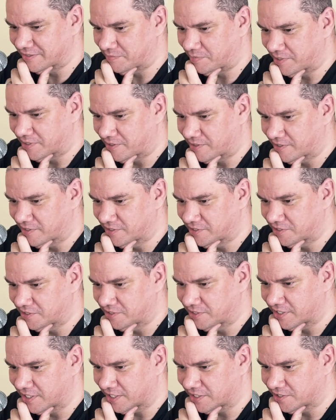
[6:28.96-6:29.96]
Peter Collins
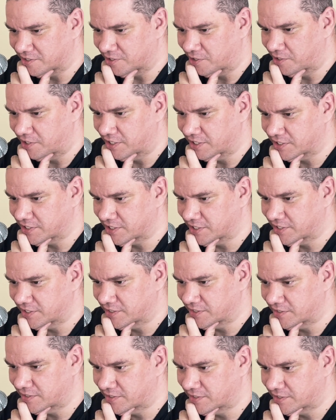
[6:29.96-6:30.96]
due to the actions. Only a
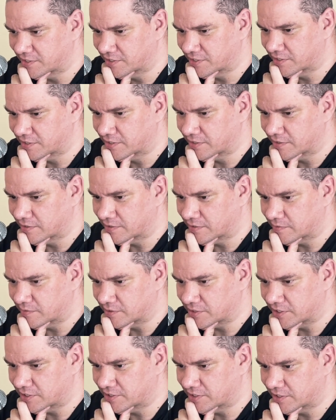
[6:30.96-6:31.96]
single
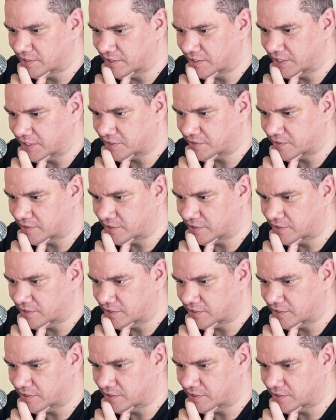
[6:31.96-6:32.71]
was entered in the next round.